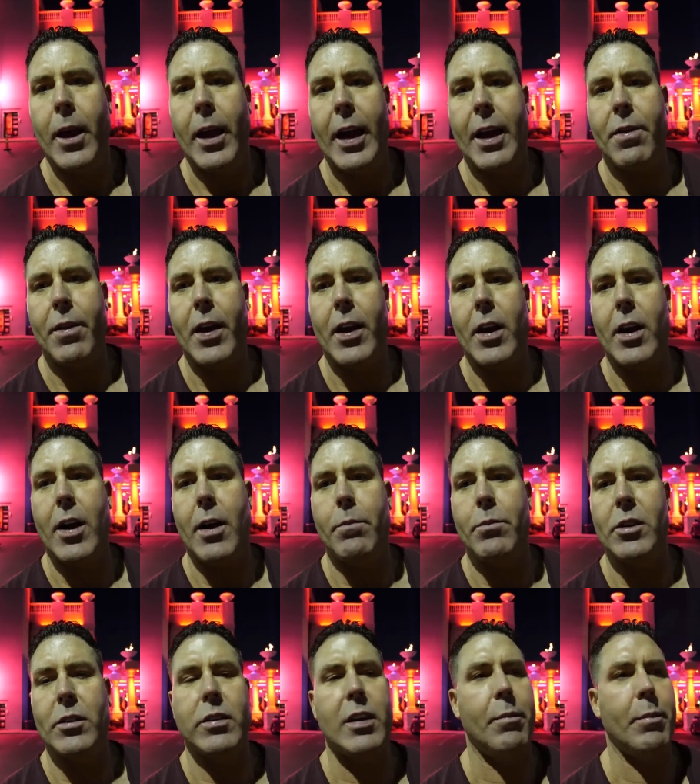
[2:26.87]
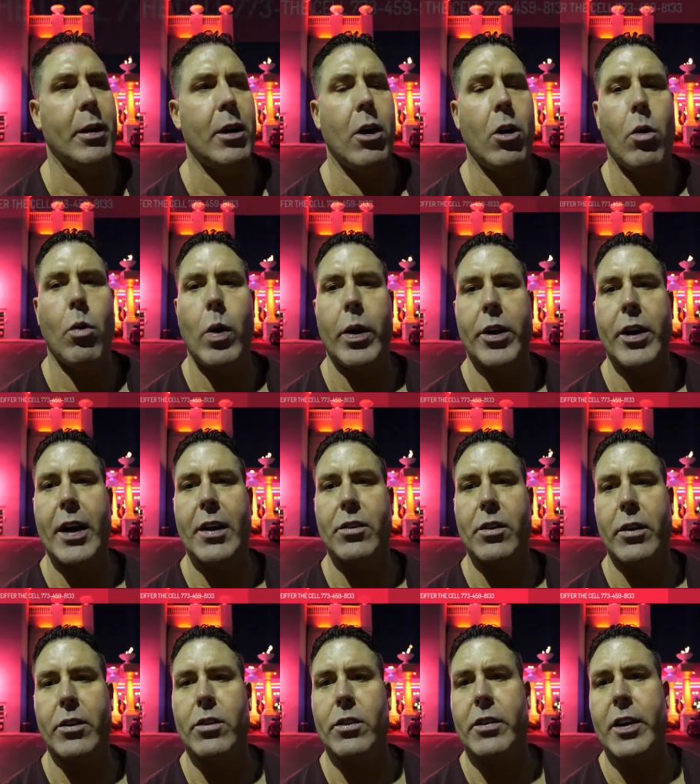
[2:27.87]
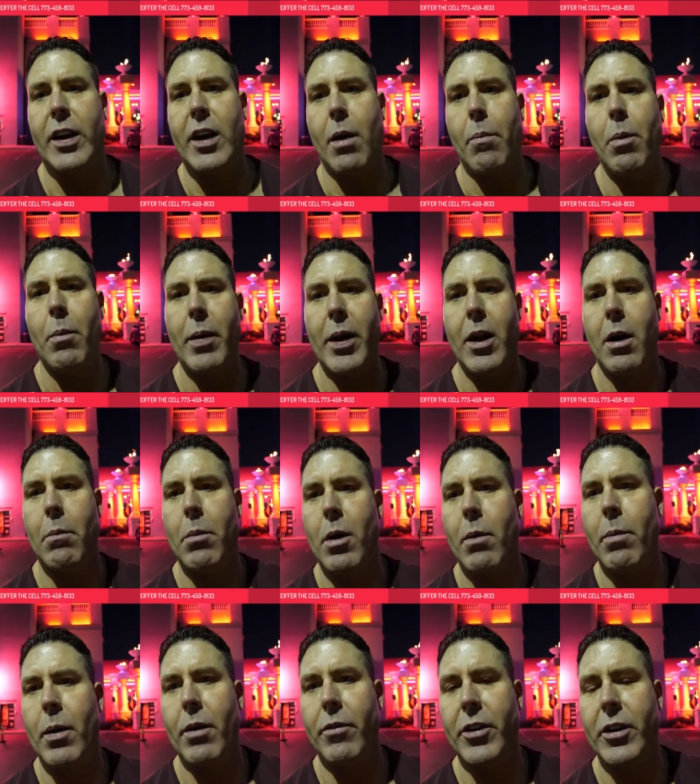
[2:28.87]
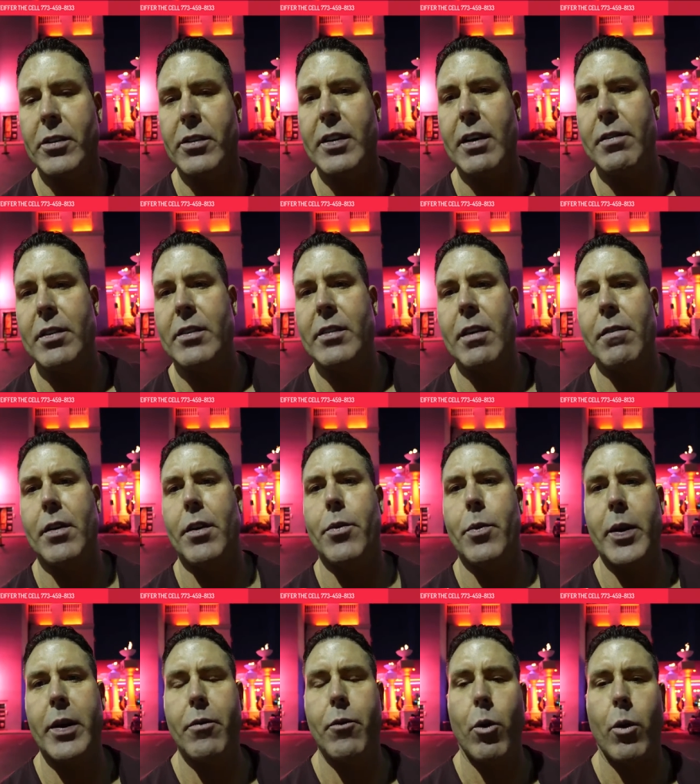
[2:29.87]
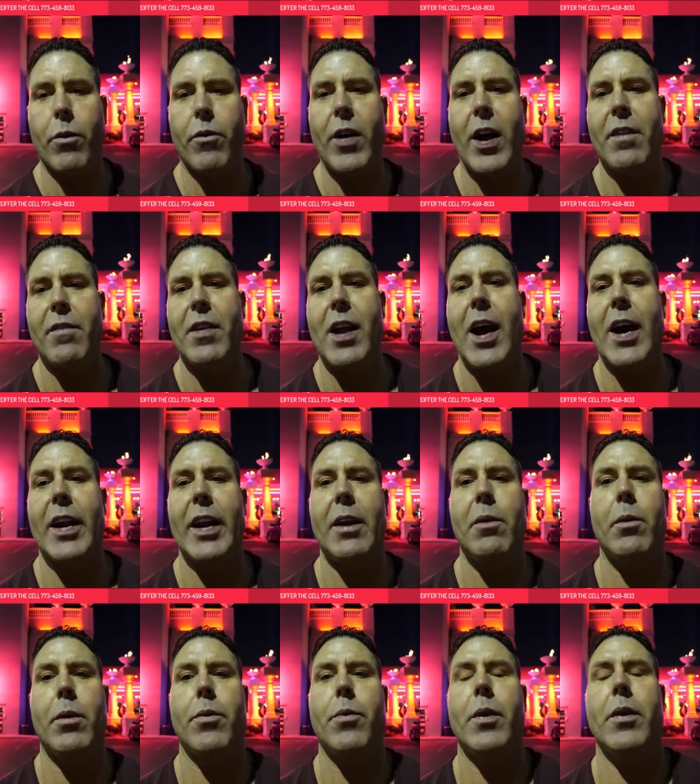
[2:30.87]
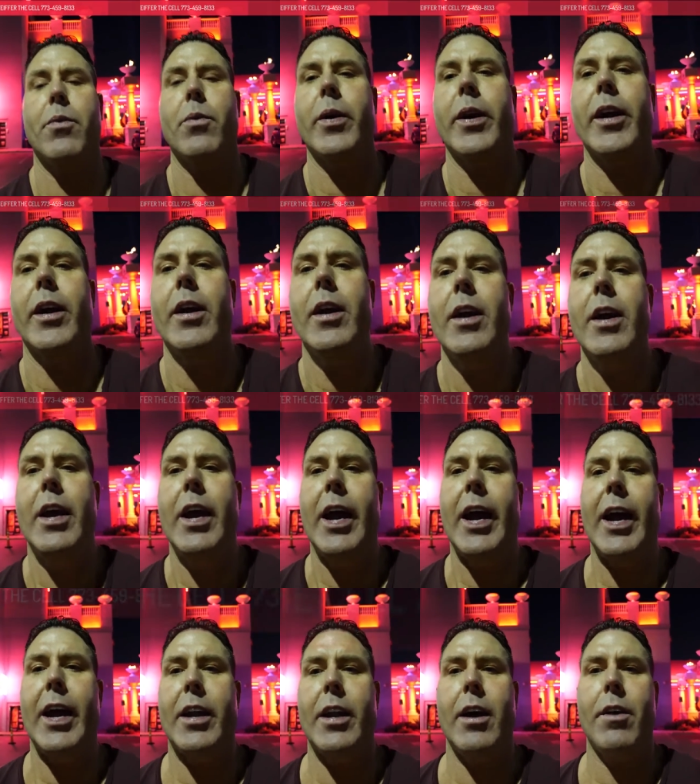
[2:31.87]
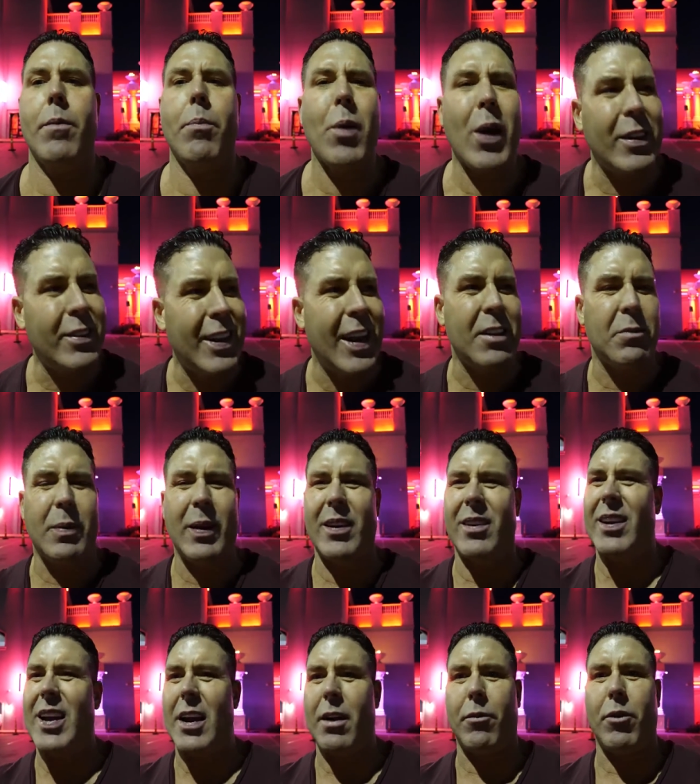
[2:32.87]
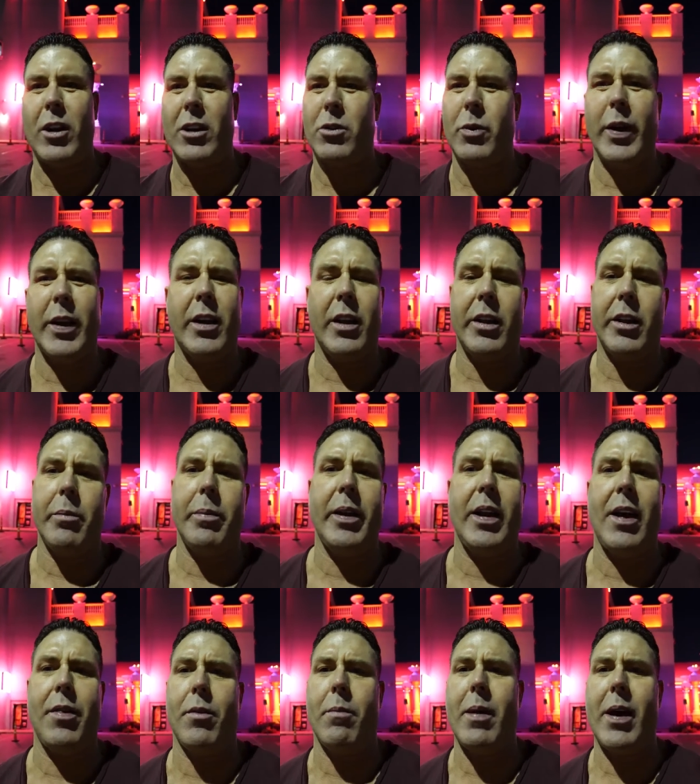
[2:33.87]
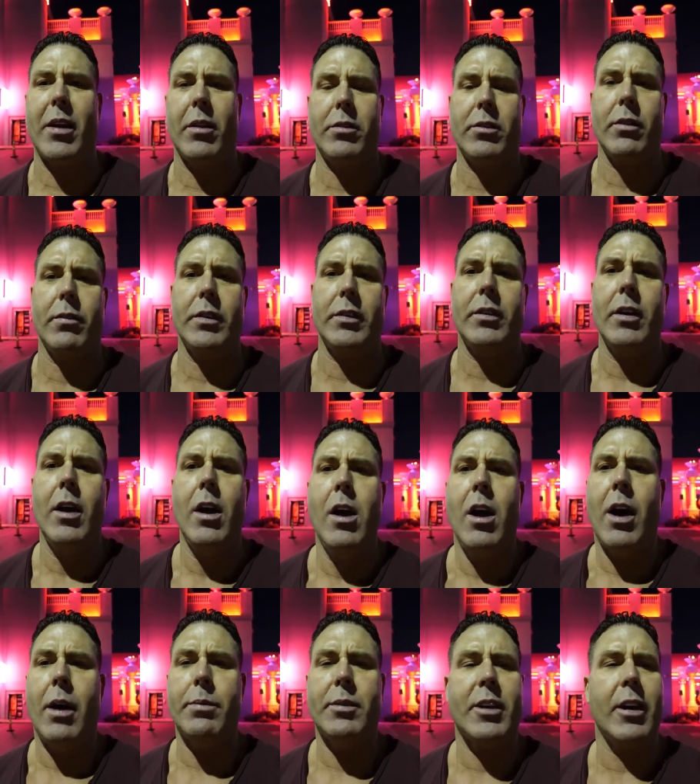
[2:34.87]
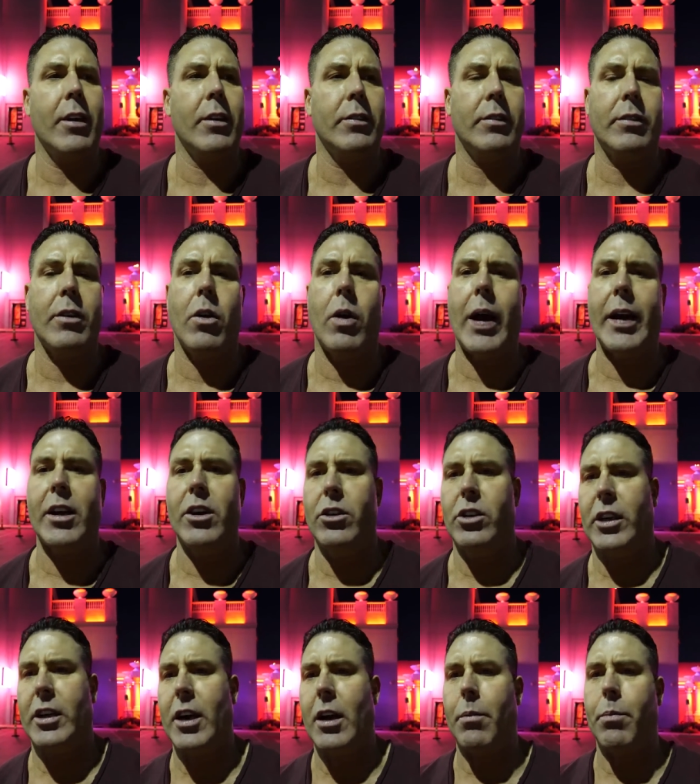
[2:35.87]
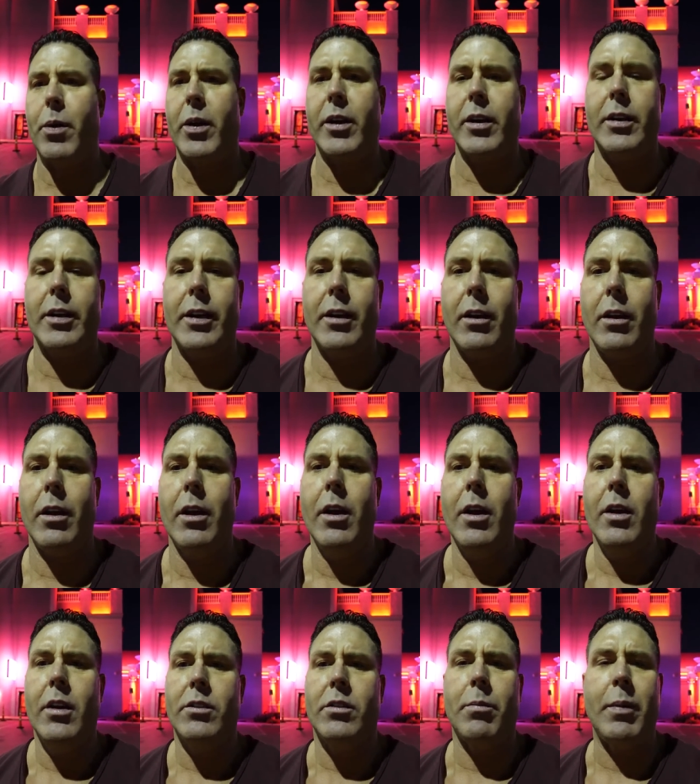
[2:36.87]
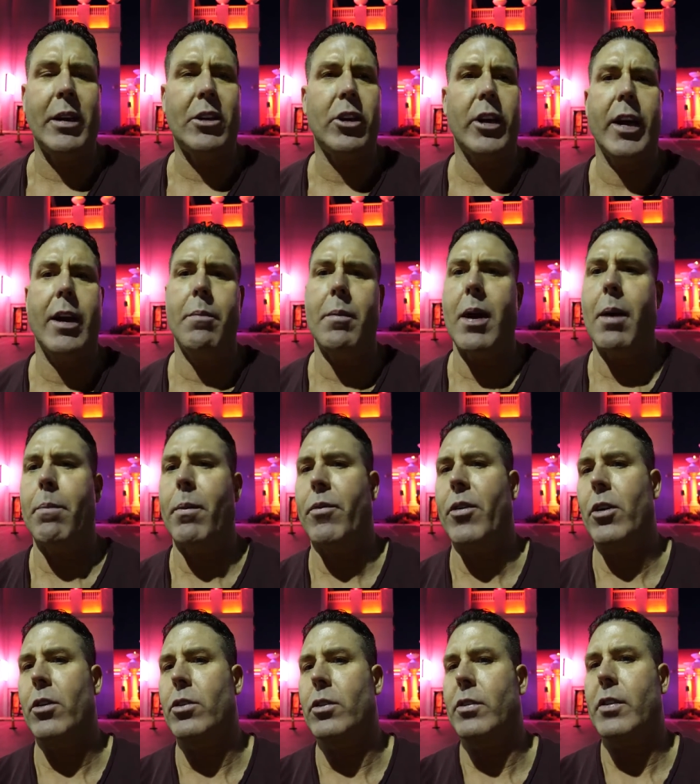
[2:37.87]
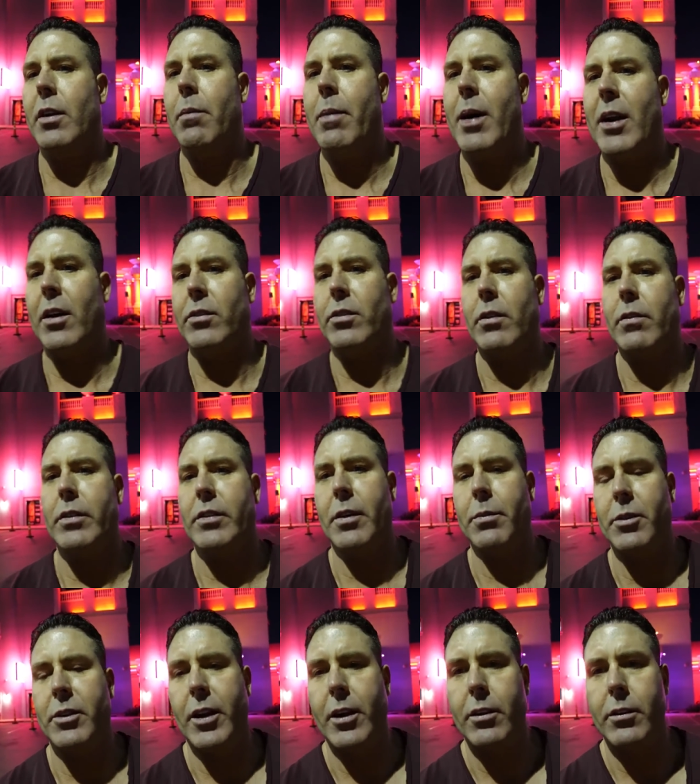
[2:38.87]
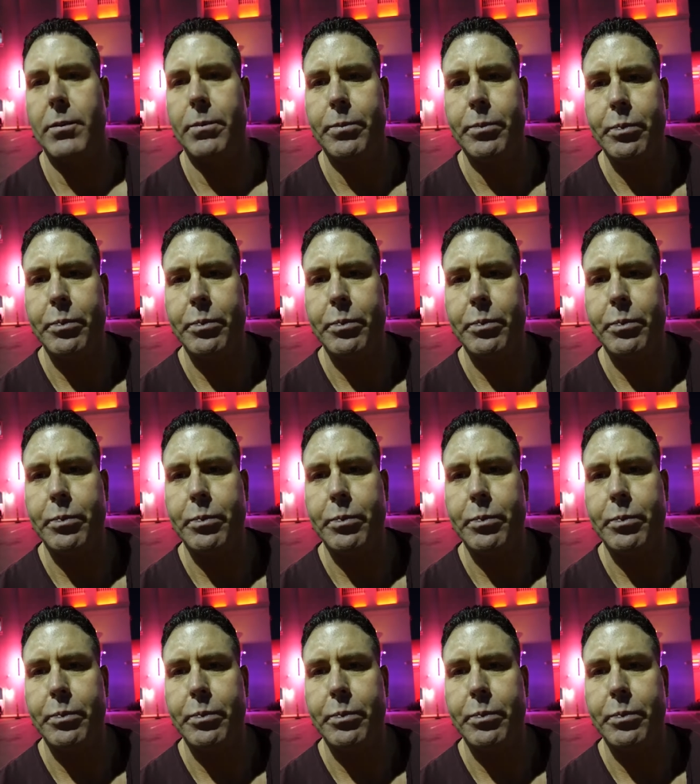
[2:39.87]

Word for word: and then um, just let me know what you guys are interested in. I'll put my number above here 773-459-8133, and uh, the price has been kind of fluctuating a little bit on their bottle service upstairs, so I can usually cut a pretty good deal. So make sure you hit me up if you're interested in bottle service upstairs,